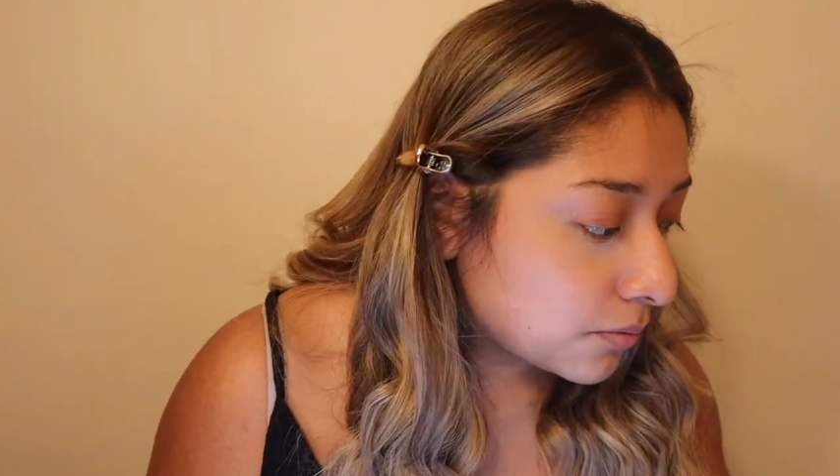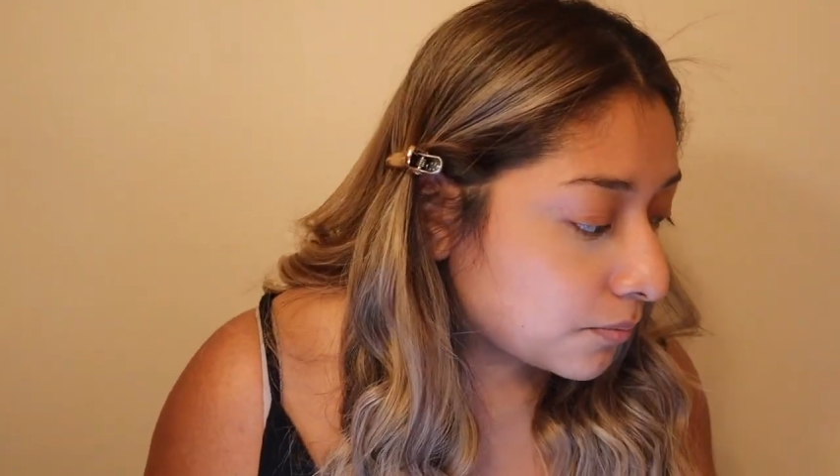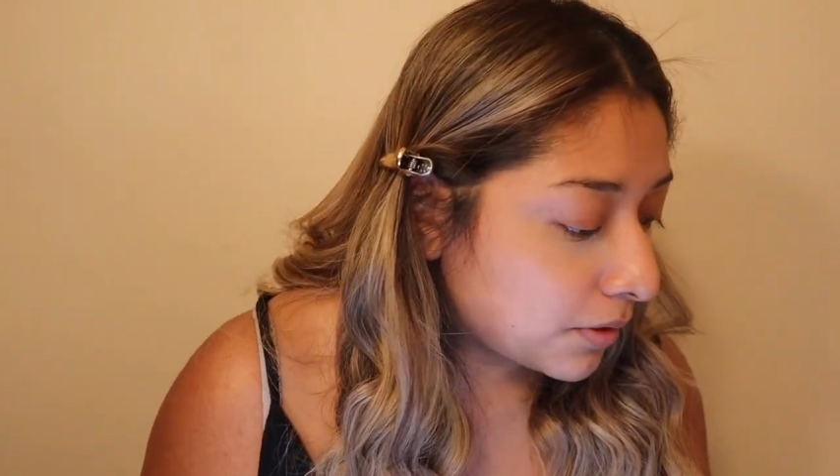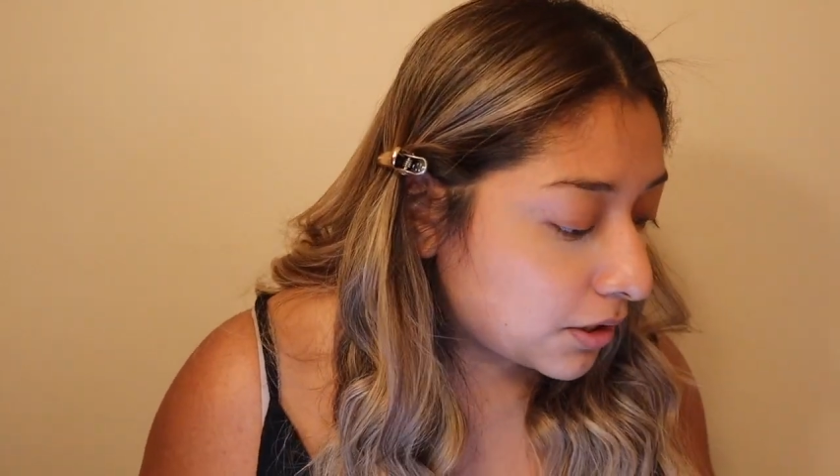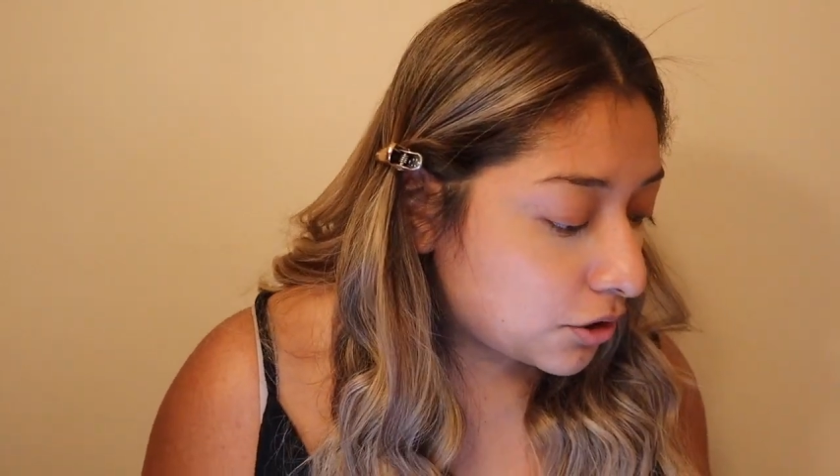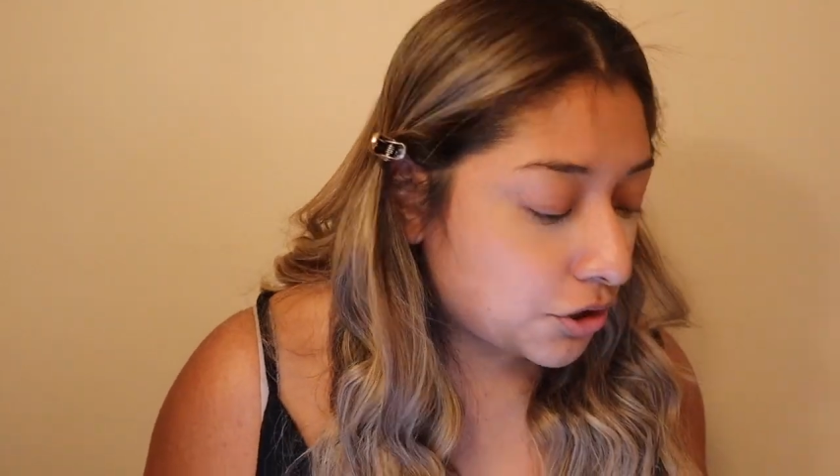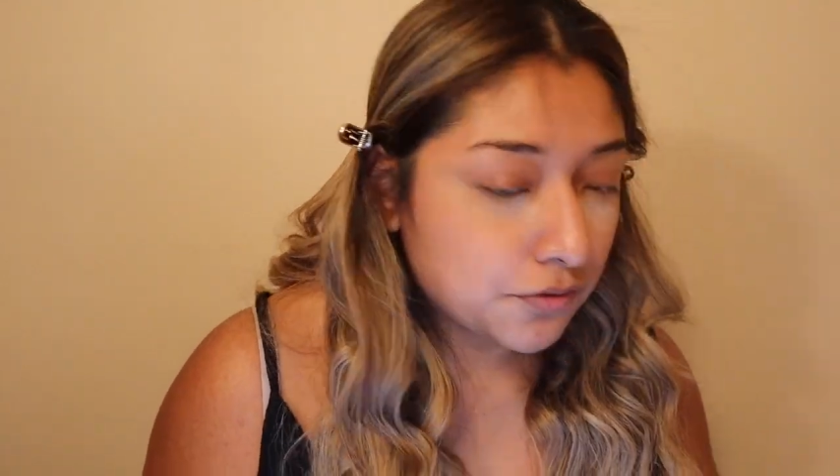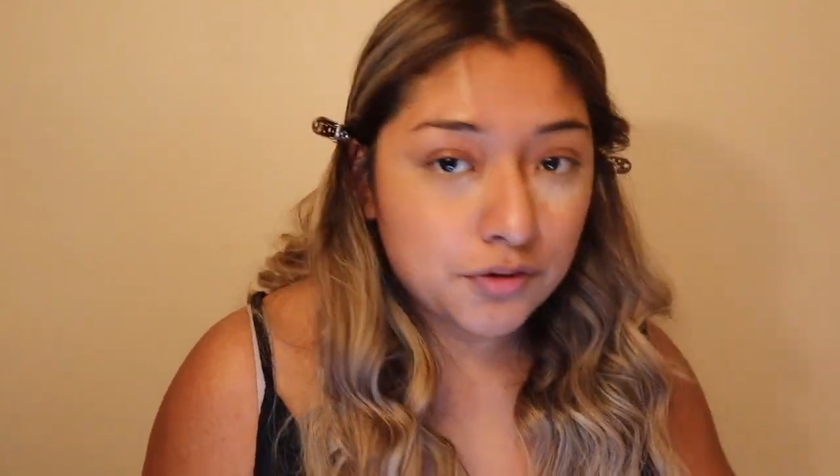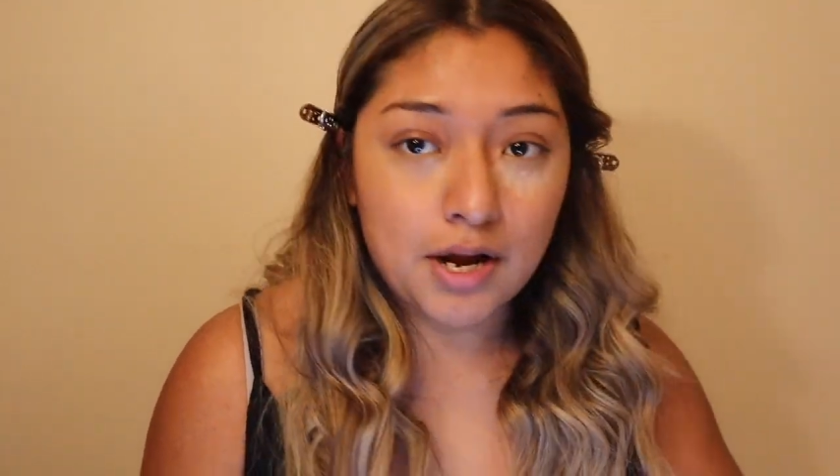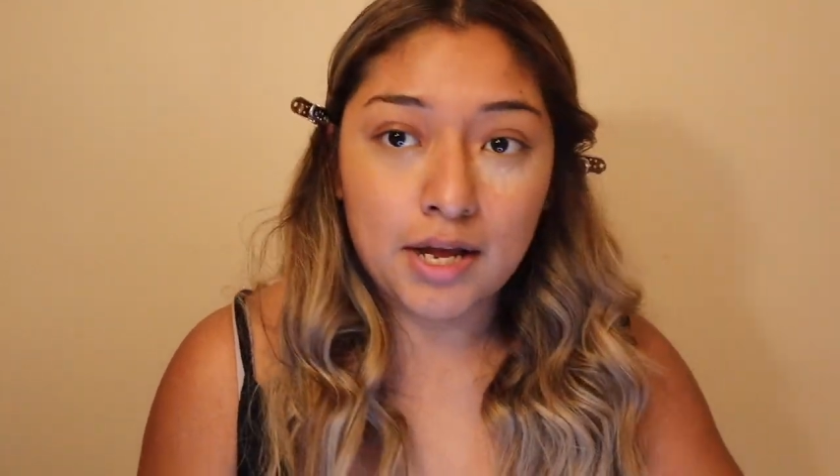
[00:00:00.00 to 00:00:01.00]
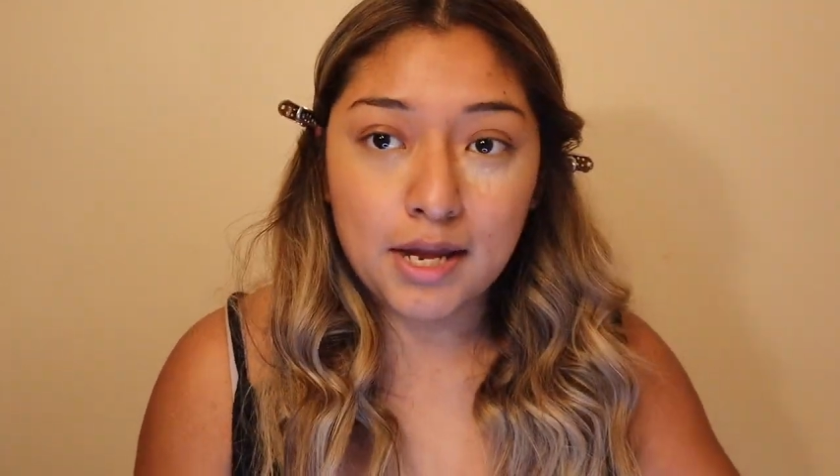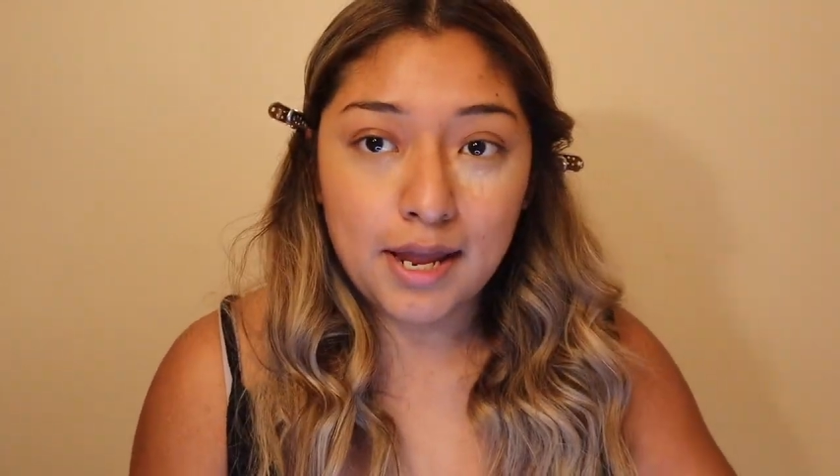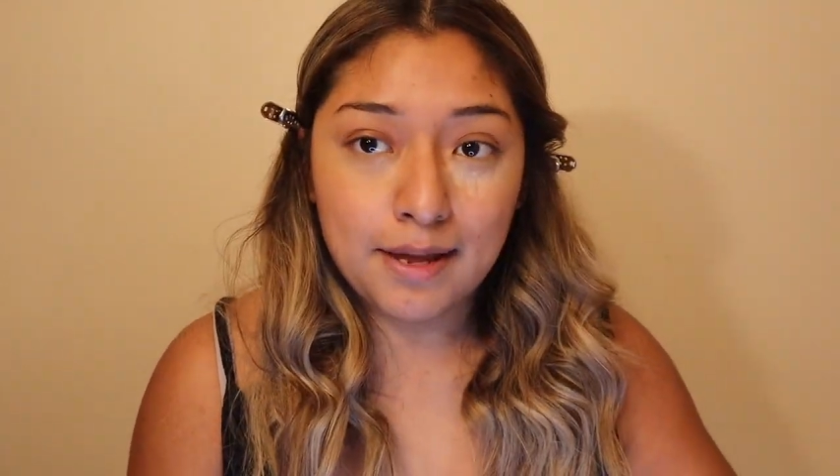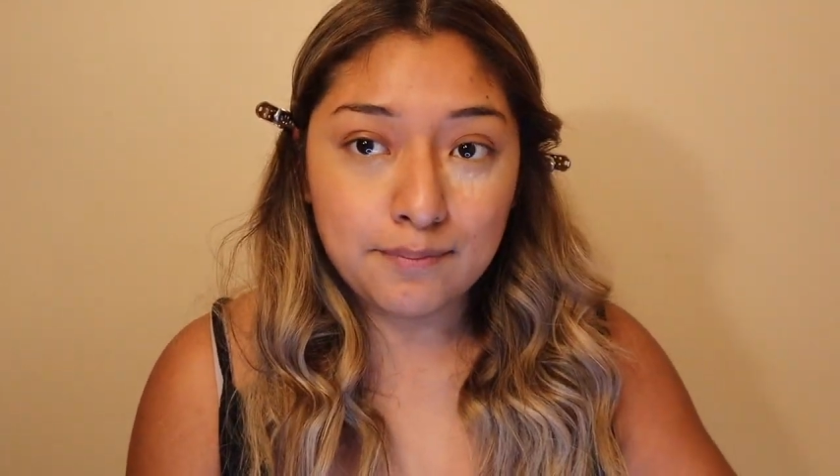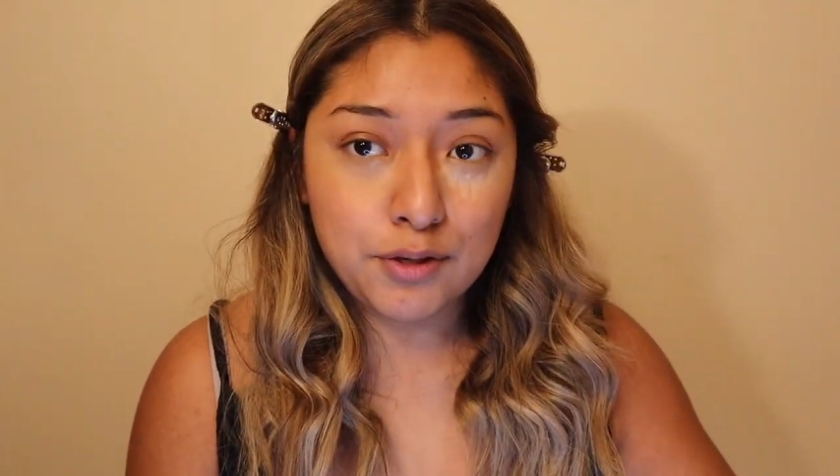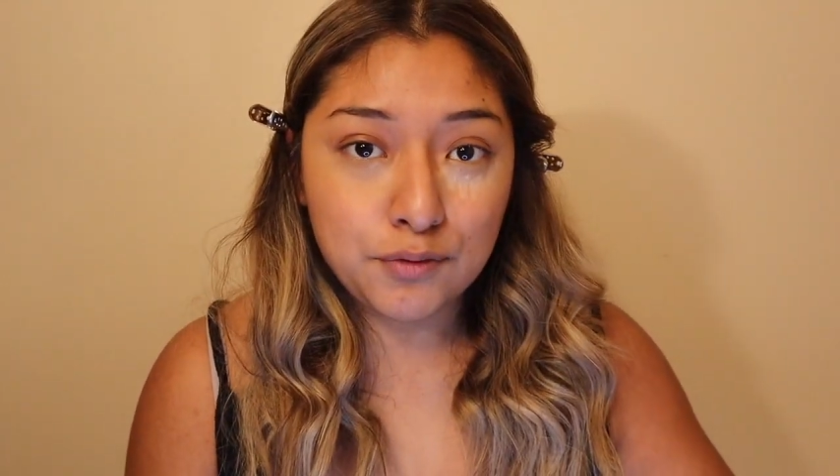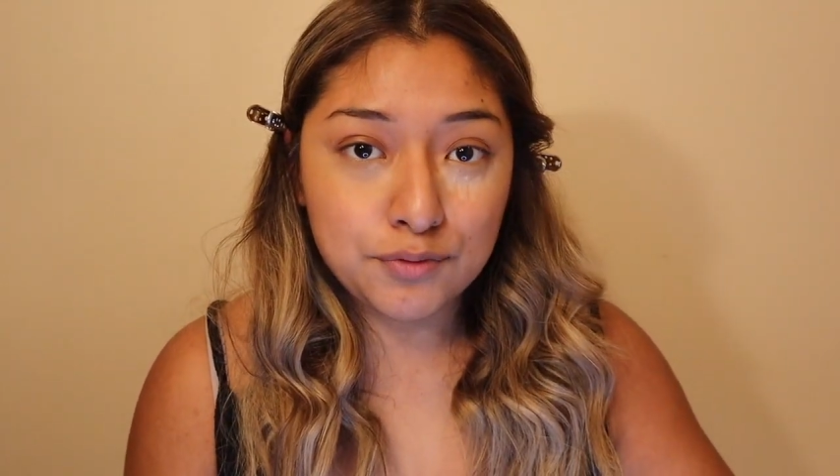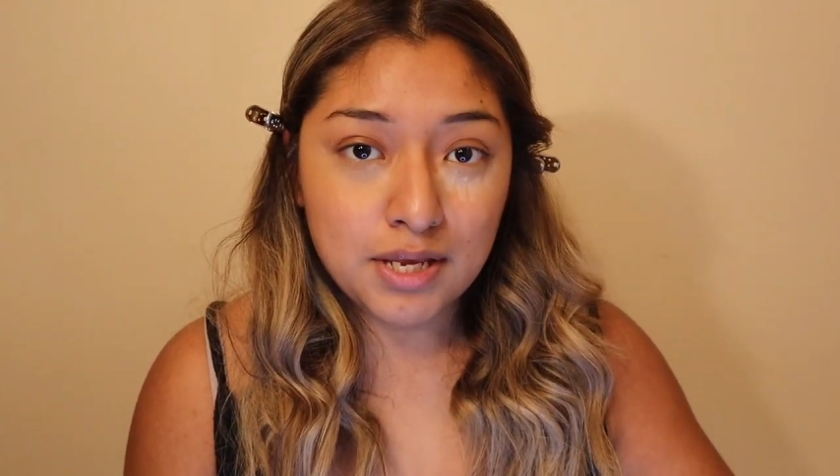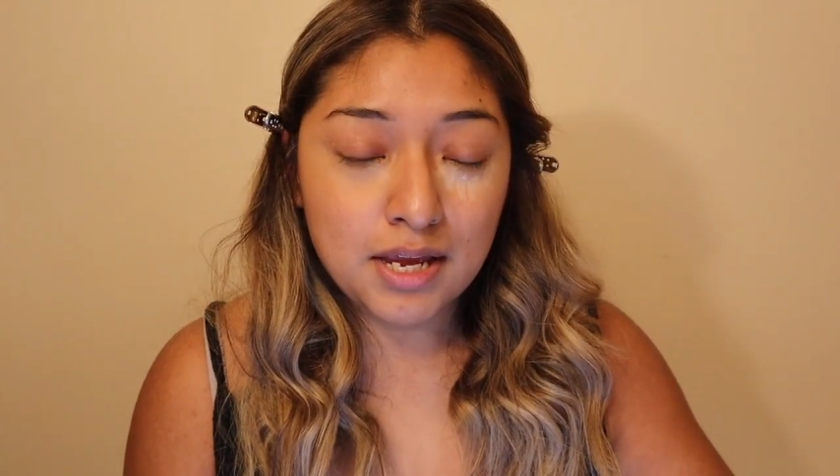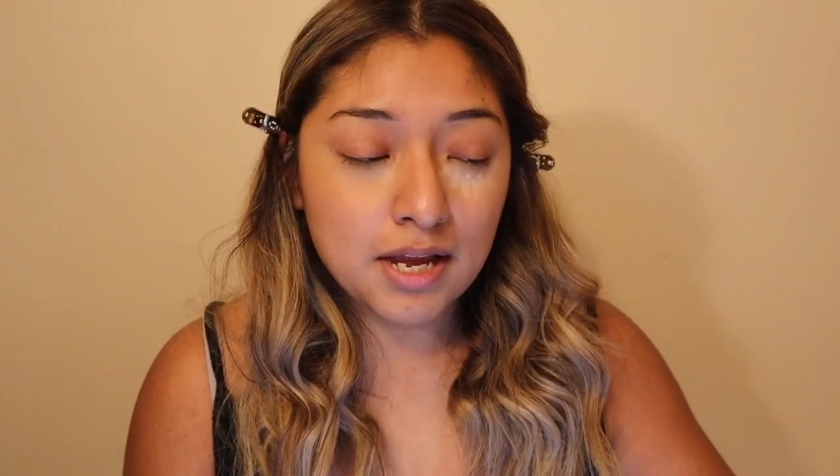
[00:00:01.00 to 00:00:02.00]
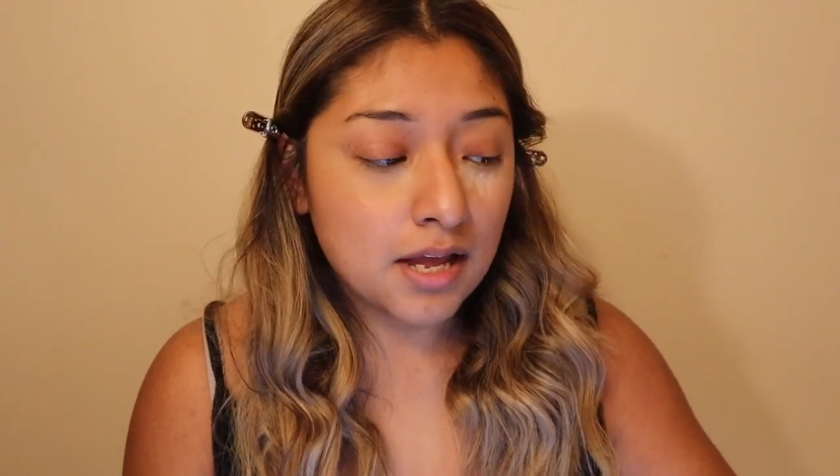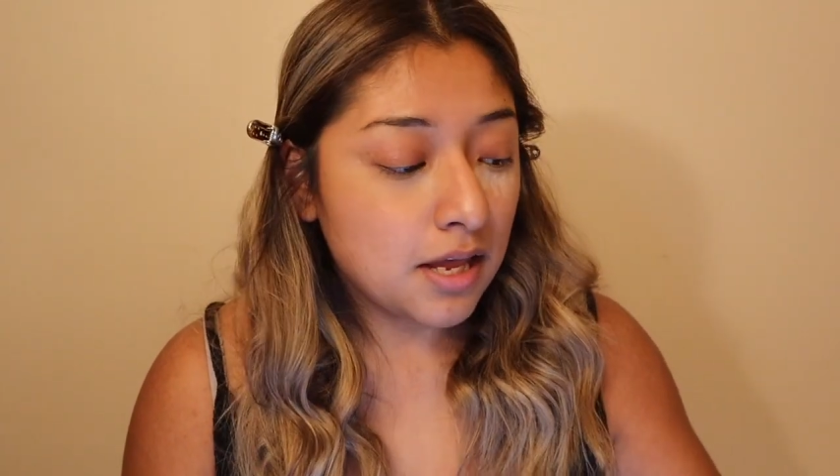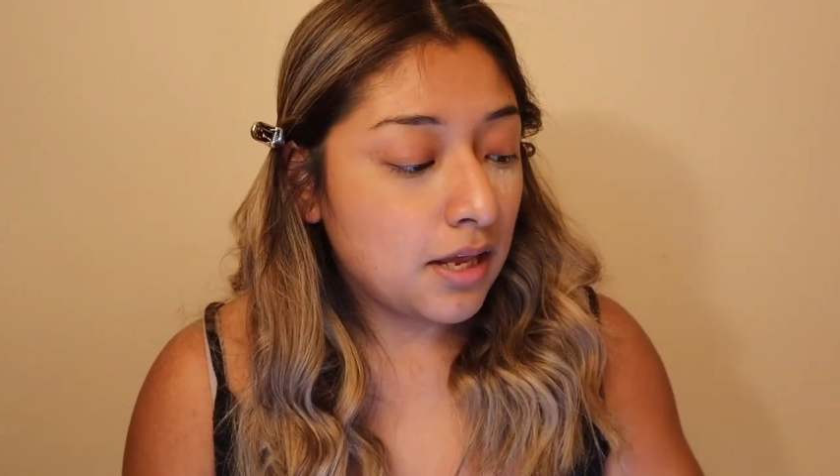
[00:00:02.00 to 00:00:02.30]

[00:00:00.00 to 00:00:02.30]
which I am using